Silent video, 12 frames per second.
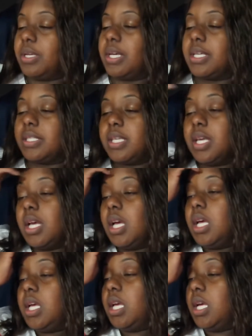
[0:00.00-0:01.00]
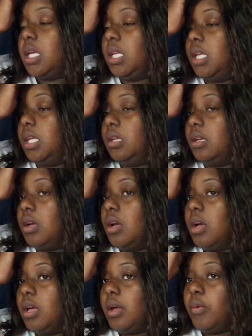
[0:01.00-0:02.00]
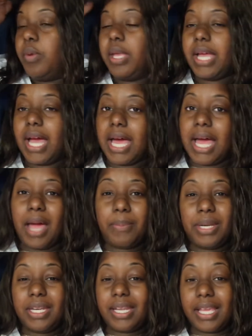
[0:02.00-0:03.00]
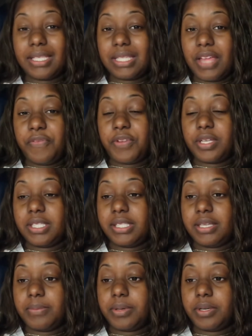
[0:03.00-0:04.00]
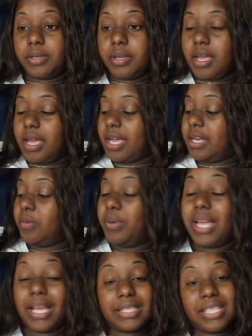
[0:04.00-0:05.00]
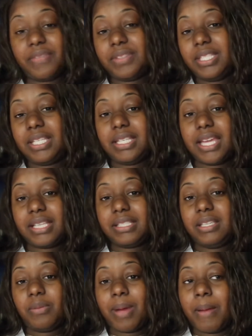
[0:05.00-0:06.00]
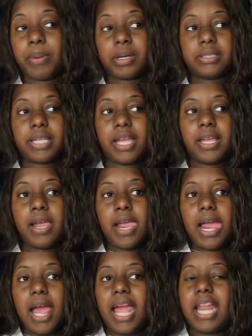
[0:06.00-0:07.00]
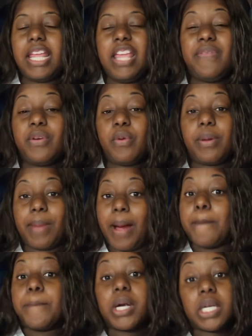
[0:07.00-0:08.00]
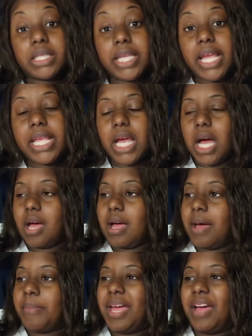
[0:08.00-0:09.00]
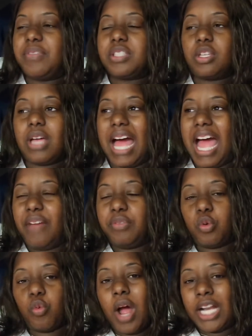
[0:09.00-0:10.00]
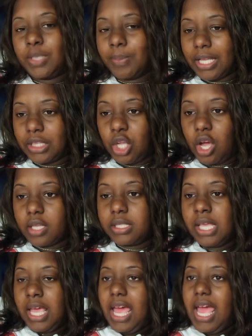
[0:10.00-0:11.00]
Because, honey, we got how many days left in December? And then we got 17 days till my birthday. And even with my birthday, y'all, I have to watch my thoughts.